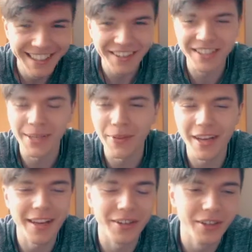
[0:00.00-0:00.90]
or something,
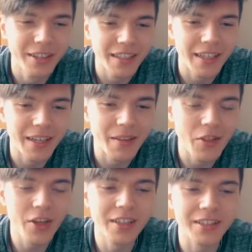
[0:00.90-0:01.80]
I don't know. Uh, the
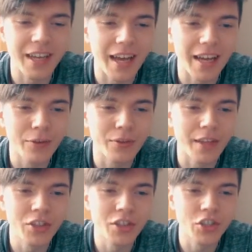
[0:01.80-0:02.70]
thing is, I've
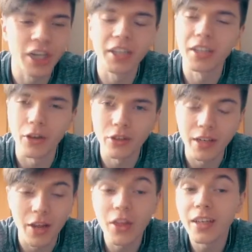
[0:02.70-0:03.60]
then just checked it out,
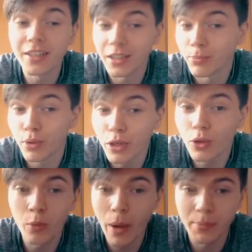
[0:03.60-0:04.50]
and I think it is a pretty
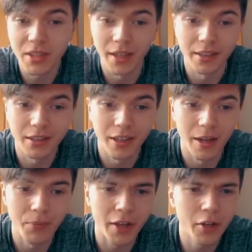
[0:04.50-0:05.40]
cool website.
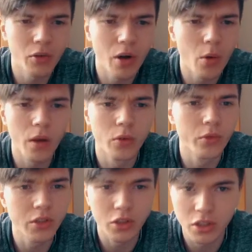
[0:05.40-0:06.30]
Um, I don't know how well
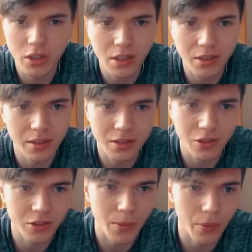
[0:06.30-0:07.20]
researched it is. This is
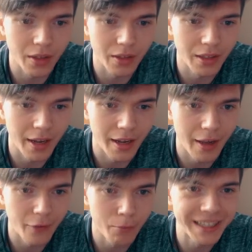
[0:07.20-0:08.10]
not something that I
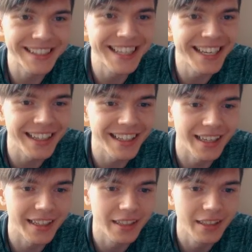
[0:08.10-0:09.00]
have particularly